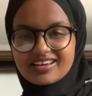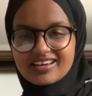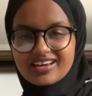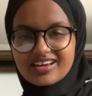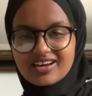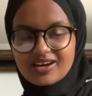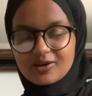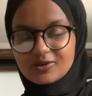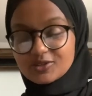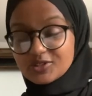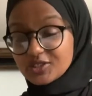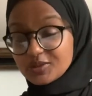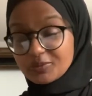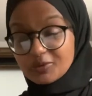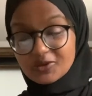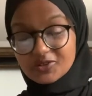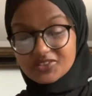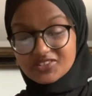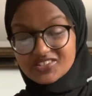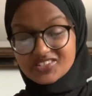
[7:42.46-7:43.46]
how she
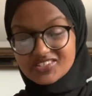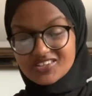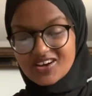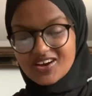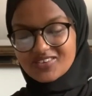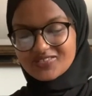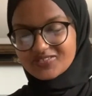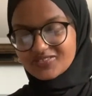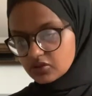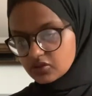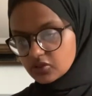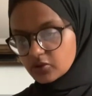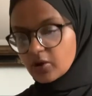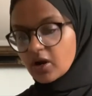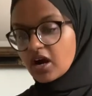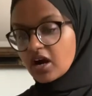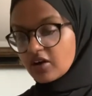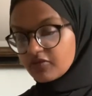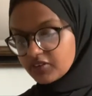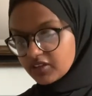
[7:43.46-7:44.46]
pulls this off. So
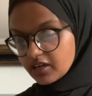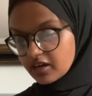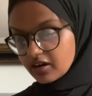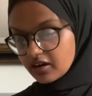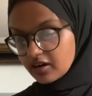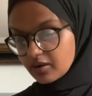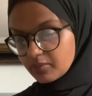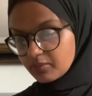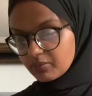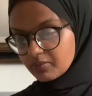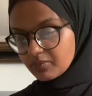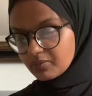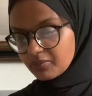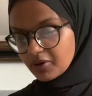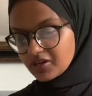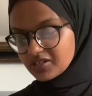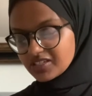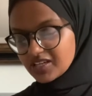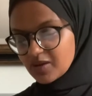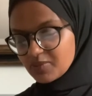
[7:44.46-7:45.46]
Javier
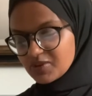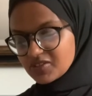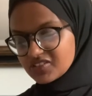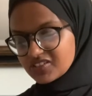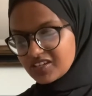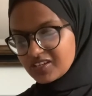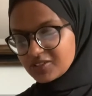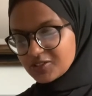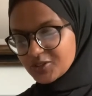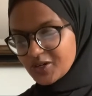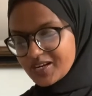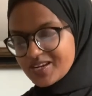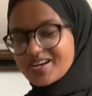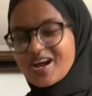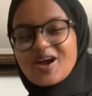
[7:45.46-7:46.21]
Bardem is King Triton.